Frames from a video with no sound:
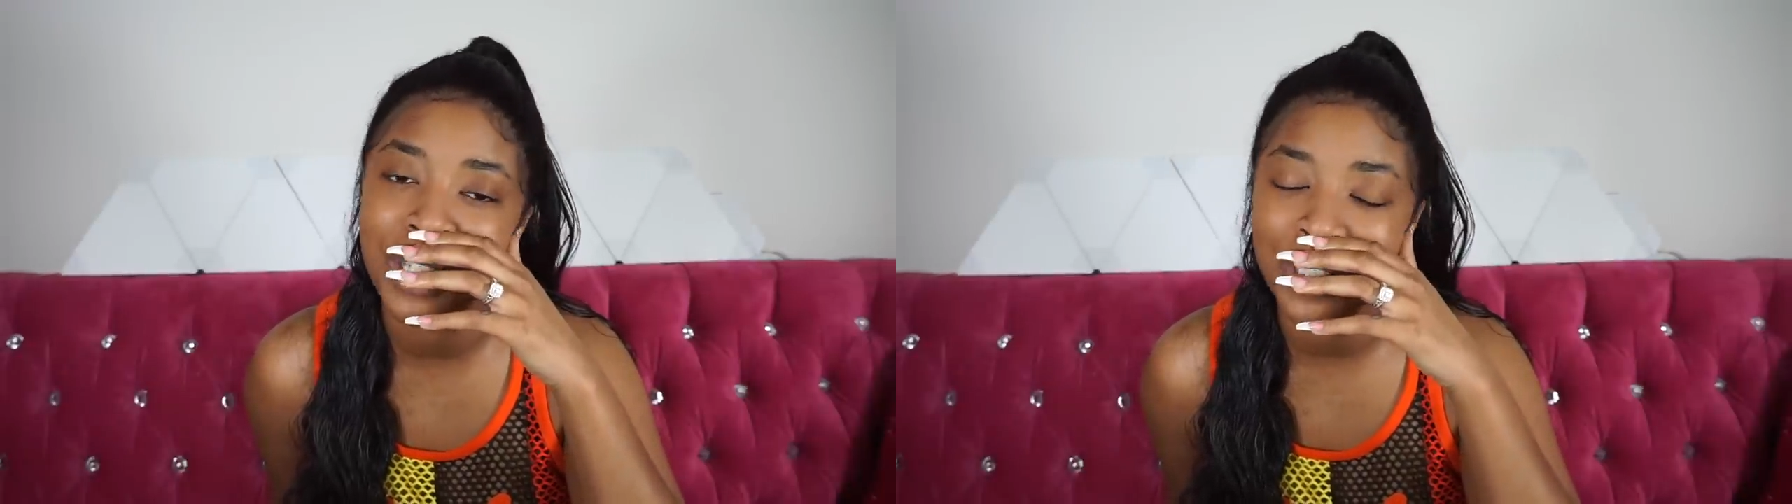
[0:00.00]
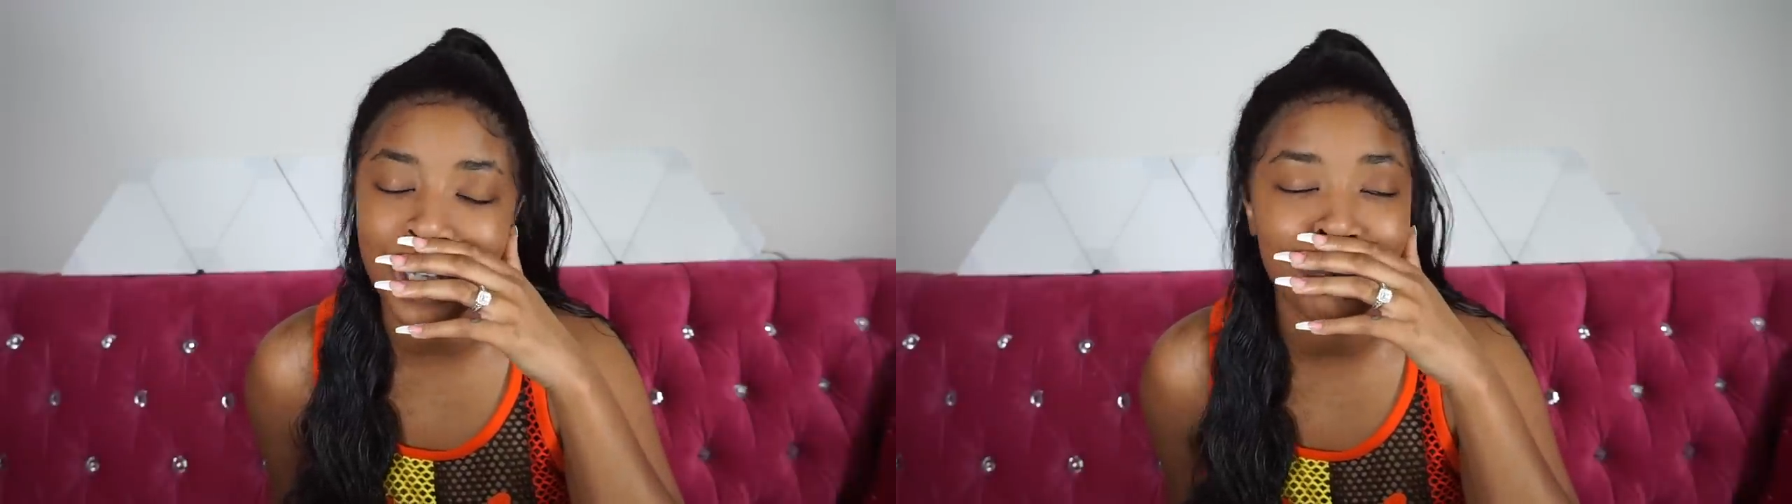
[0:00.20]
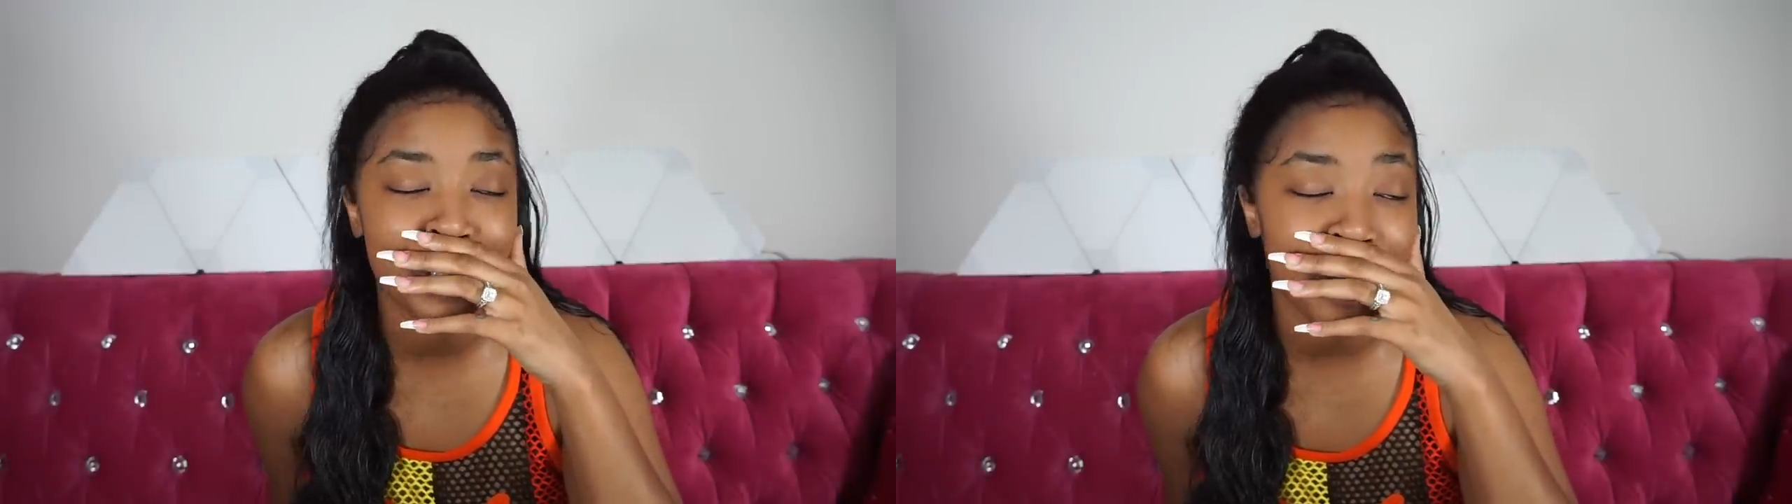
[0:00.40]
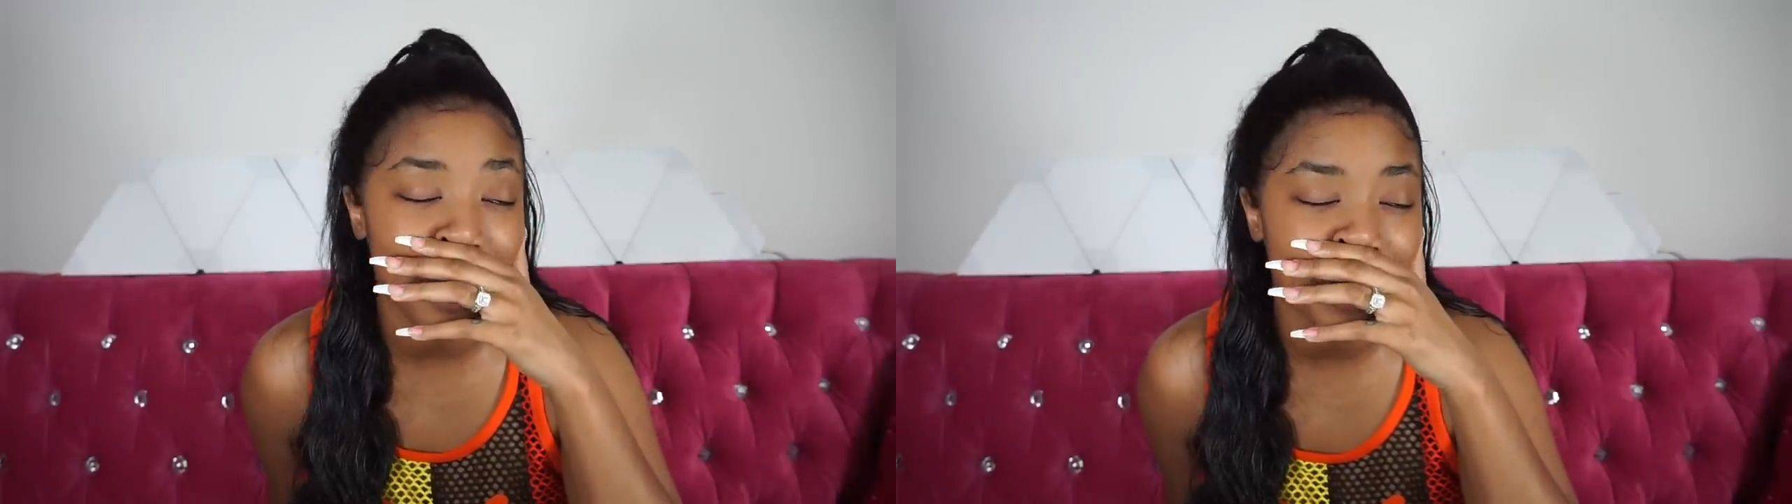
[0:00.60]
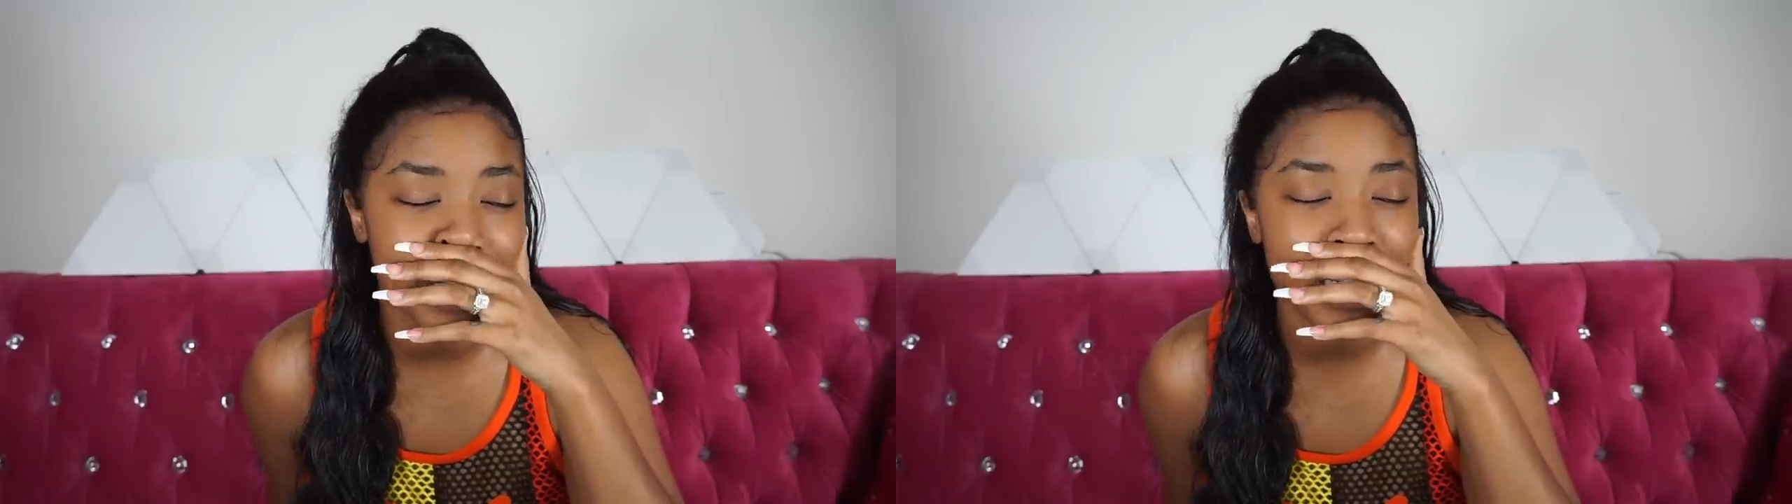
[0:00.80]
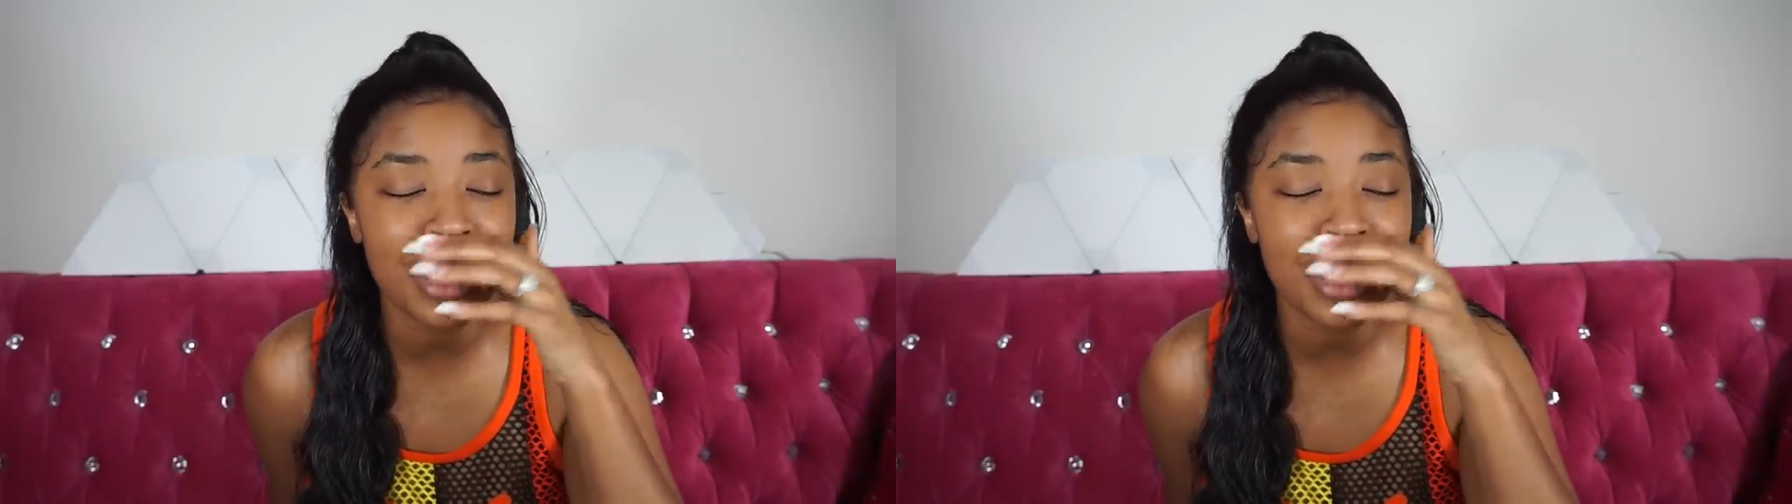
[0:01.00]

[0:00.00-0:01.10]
bitch. I'm sorry.